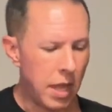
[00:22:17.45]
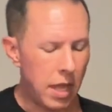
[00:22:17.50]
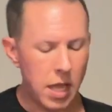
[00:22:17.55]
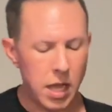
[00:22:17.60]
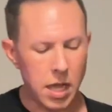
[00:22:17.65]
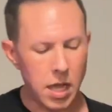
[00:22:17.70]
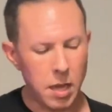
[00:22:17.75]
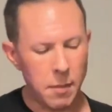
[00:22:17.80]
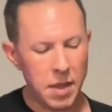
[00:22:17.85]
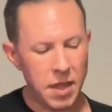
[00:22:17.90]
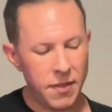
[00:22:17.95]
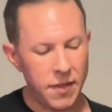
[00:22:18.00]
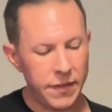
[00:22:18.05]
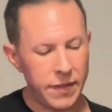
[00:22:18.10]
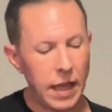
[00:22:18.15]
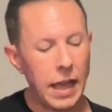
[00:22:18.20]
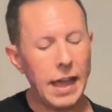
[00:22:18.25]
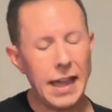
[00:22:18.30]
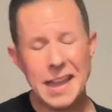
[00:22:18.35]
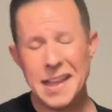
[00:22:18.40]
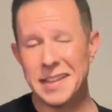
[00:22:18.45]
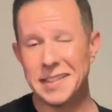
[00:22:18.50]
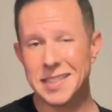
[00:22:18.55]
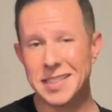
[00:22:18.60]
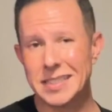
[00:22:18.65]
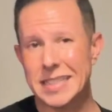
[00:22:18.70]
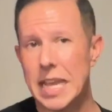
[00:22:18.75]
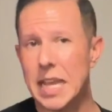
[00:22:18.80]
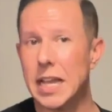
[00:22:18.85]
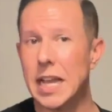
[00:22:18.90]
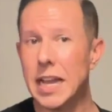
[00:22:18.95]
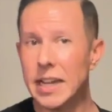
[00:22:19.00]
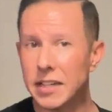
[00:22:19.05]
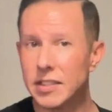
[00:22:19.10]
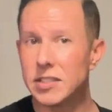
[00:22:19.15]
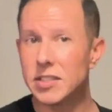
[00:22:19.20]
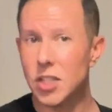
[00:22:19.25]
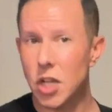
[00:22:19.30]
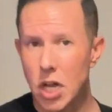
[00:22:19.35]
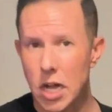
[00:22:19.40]
And then the highs stay kind of
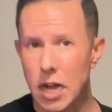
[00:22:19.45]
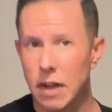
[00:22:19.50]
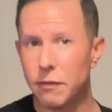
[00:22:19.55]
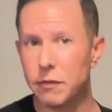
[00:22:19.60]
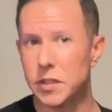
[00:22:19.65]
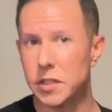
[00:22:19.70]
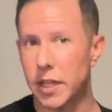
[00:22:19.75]
soft.